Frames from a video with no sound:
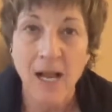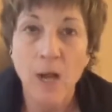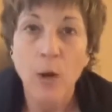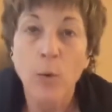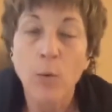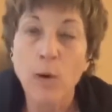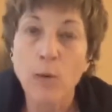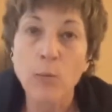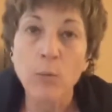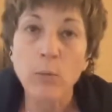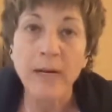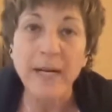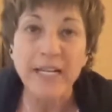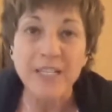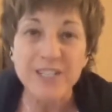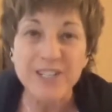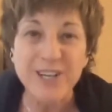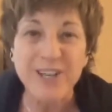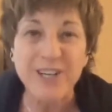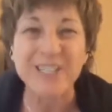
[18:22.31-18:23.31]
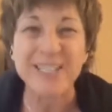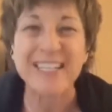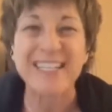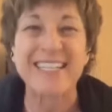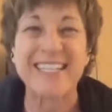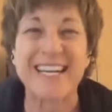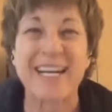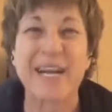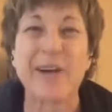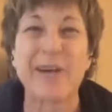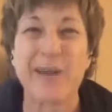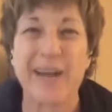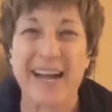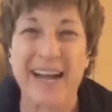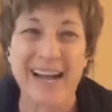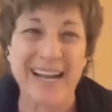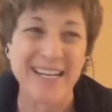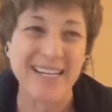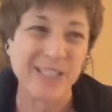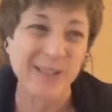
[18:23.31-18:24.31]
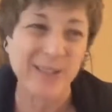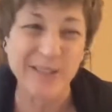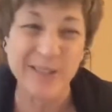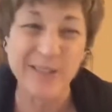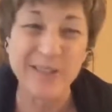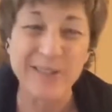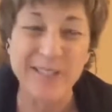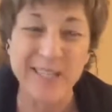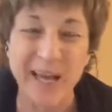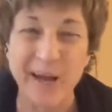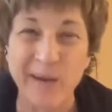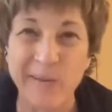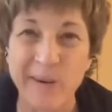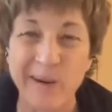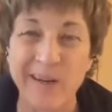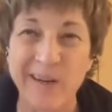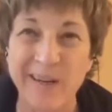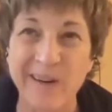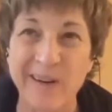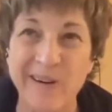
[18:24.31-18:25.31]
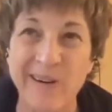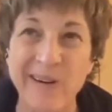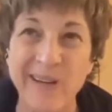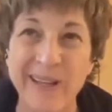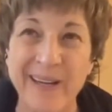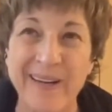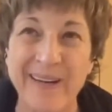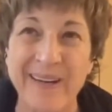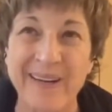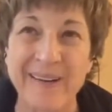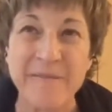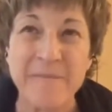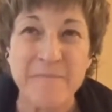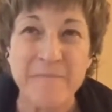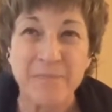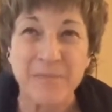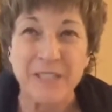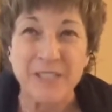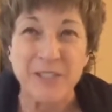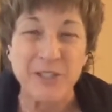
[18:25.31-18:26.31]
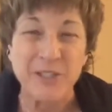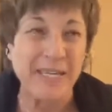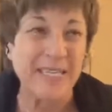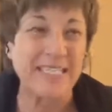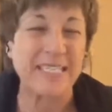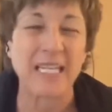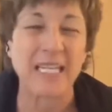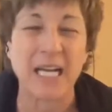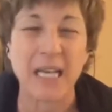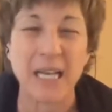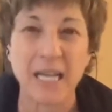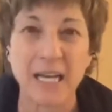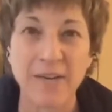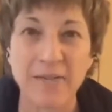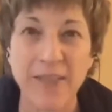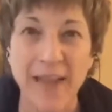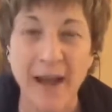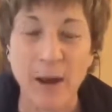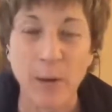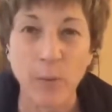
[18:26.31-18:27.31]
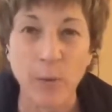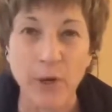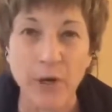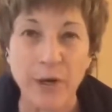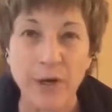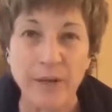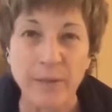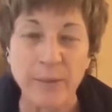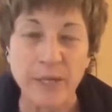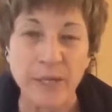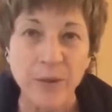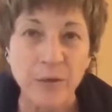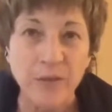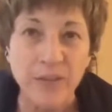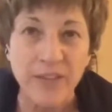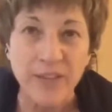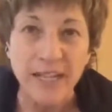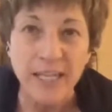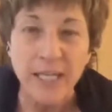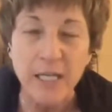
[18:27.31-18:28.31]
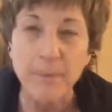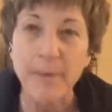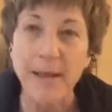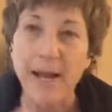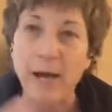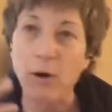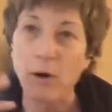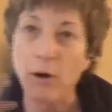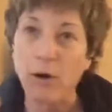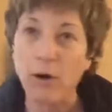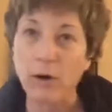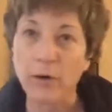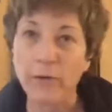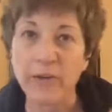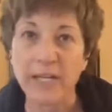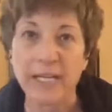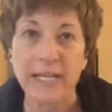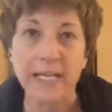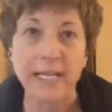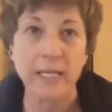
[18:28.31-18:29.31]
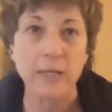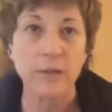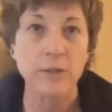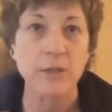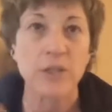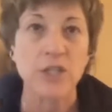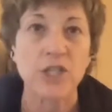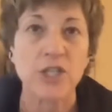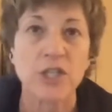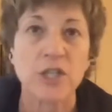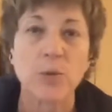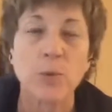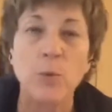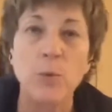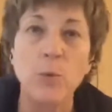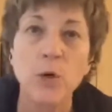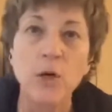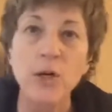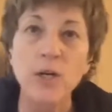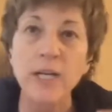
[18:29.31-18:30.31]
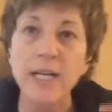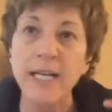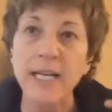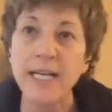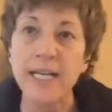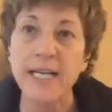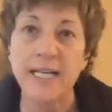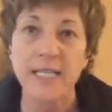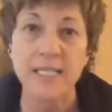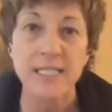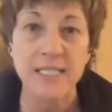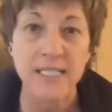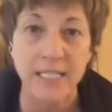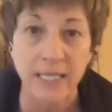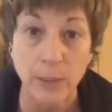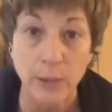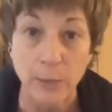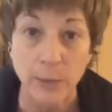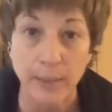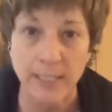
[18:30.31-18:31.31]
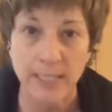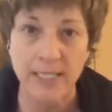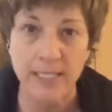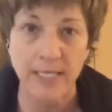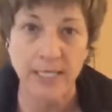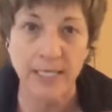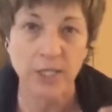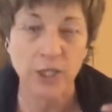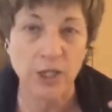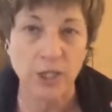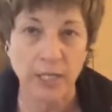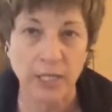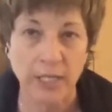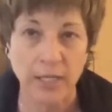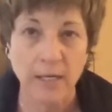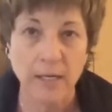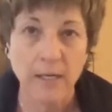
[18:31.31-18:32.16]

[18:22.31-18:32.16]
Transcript: When we start to synchronize, you used that word earlier, Tracy, I love that word. And when you think about all the gears just working in synchronization,